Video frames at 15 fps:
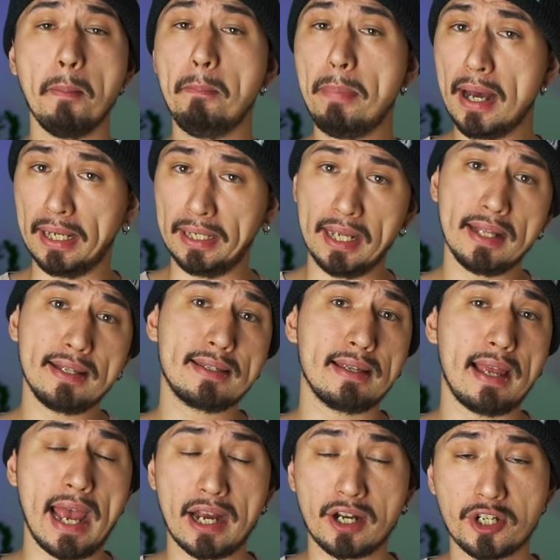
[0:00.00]
but it's
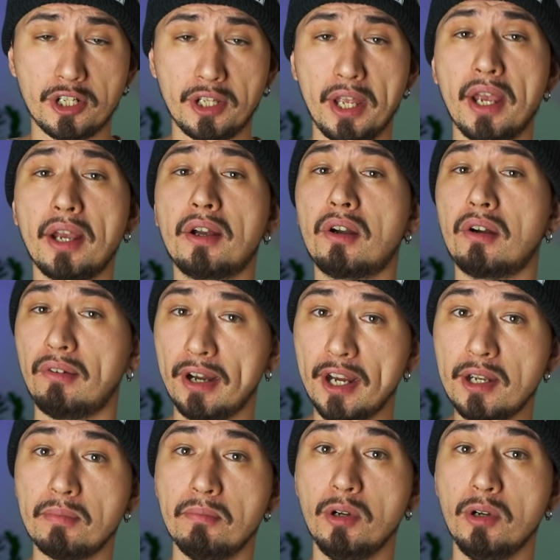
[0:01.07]
actually a great